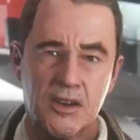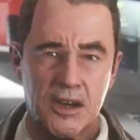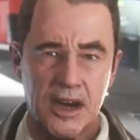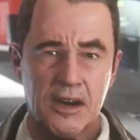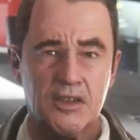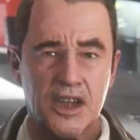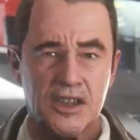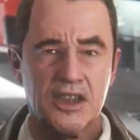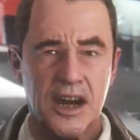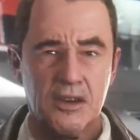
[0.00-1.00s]
Find out
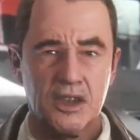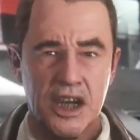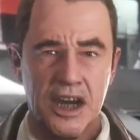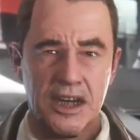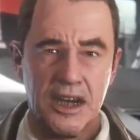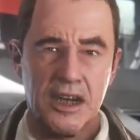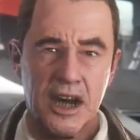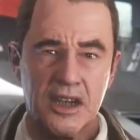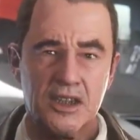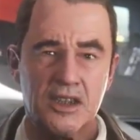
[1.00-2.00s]
just how tightly
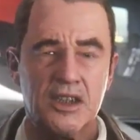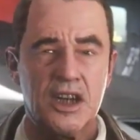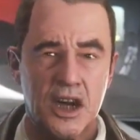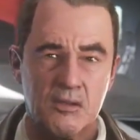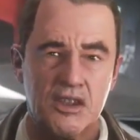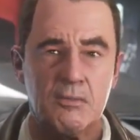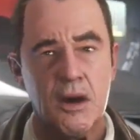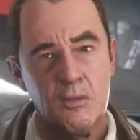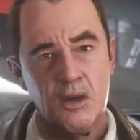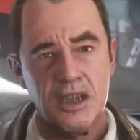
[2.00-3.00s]
it hugs to the curves
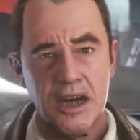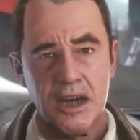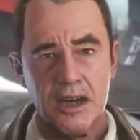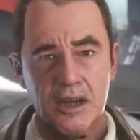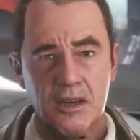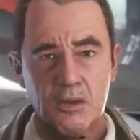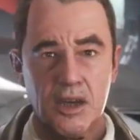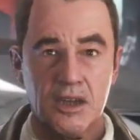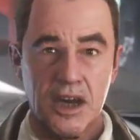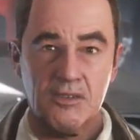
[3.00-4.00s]
of my body
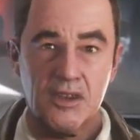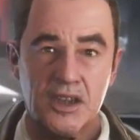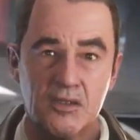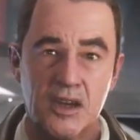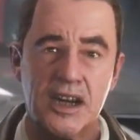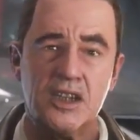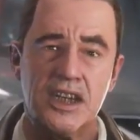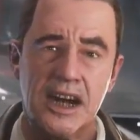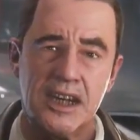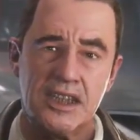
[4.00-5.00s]
when our coverage of the
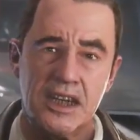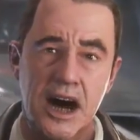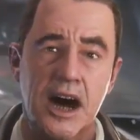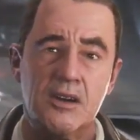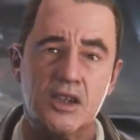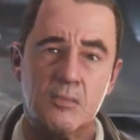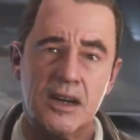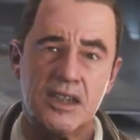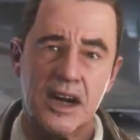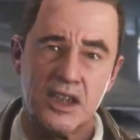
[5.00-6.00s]
Intergalactic
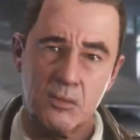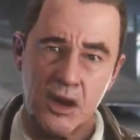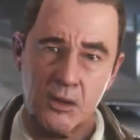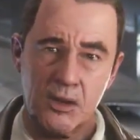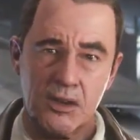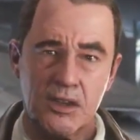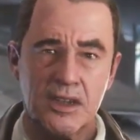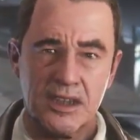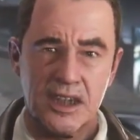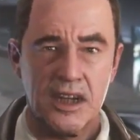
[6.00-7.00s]
Aerospace
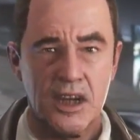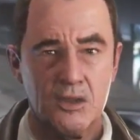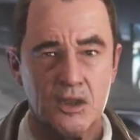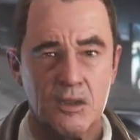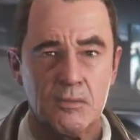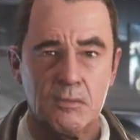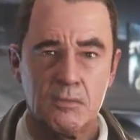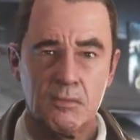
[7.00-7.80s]
Expo continues.